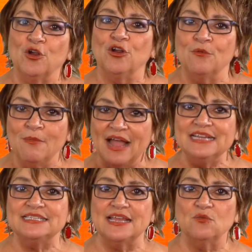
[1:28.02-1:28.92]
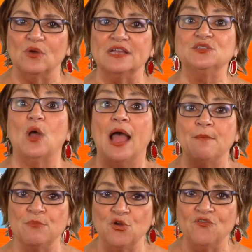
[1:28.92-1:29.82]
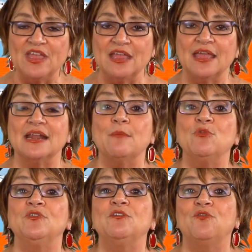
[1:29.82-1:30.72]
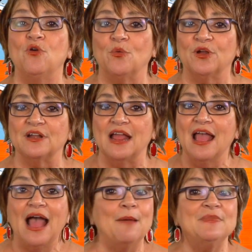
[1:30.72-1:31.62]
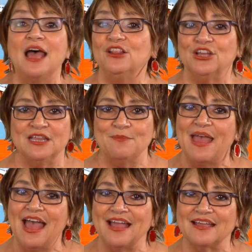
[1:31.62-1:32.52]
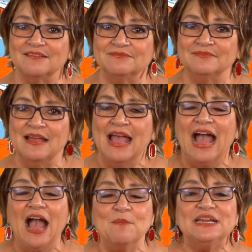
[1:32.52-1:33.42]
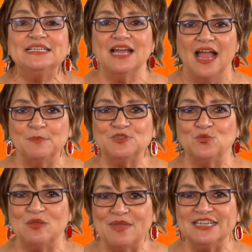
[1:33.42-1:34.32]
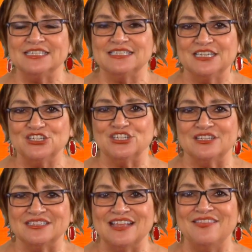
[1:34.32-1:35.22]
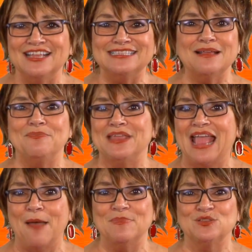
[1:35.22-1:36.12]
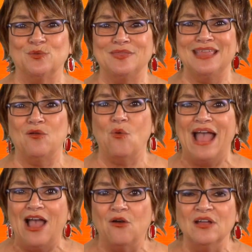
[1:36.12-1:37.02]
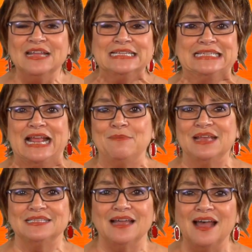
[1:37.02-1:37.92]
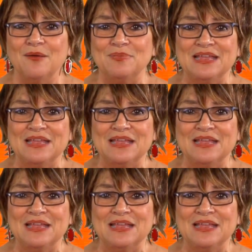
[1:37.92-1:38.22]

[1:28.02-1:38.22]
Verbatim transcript: Her mindset was, I'm moving and I'm moving forward. I'm not looking back. How many times do we make decisions and then something happens where we think, wow, did I mess up?